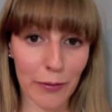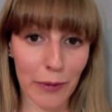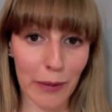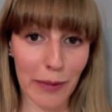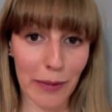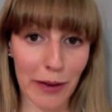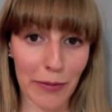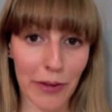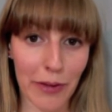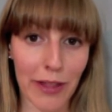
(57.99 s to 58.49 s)

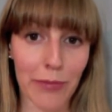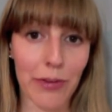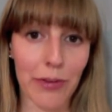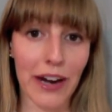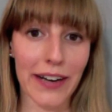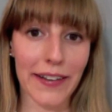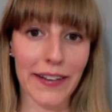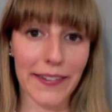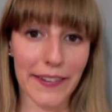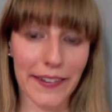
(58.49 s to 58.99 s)
women with
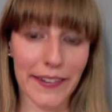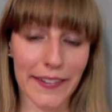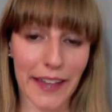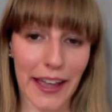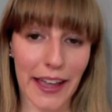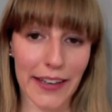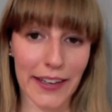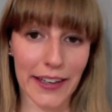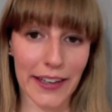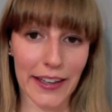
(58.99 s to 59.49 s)
pregnancies
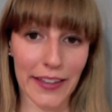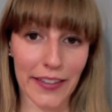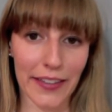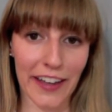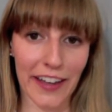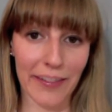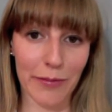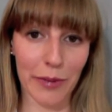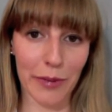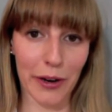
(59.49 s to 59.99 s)
ending in
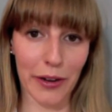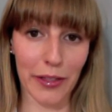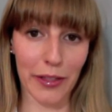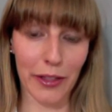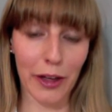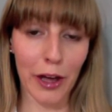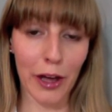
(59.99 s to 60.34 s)
live birth